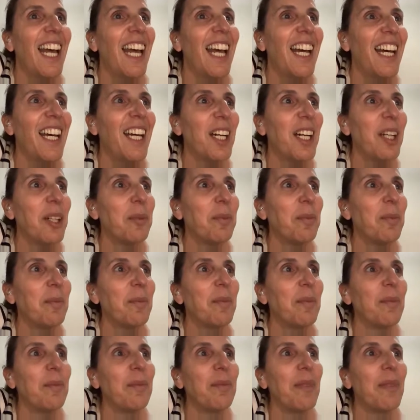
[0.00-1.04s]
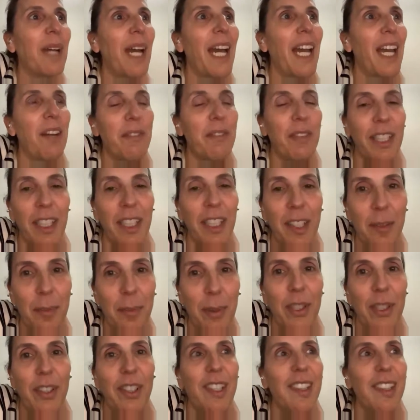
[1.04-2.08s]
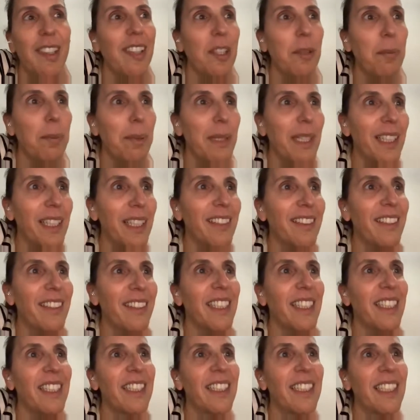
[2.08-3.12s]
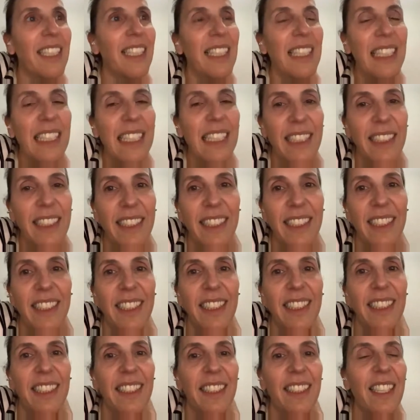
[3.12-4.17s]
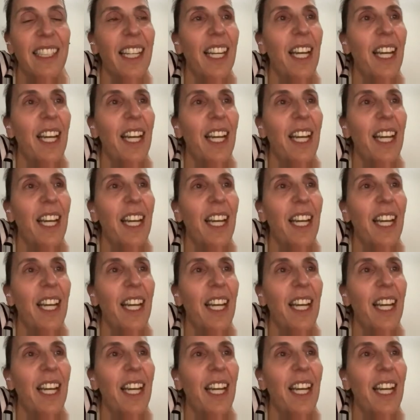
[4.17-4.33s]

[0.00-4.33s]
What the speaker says: I have an experience in building and leading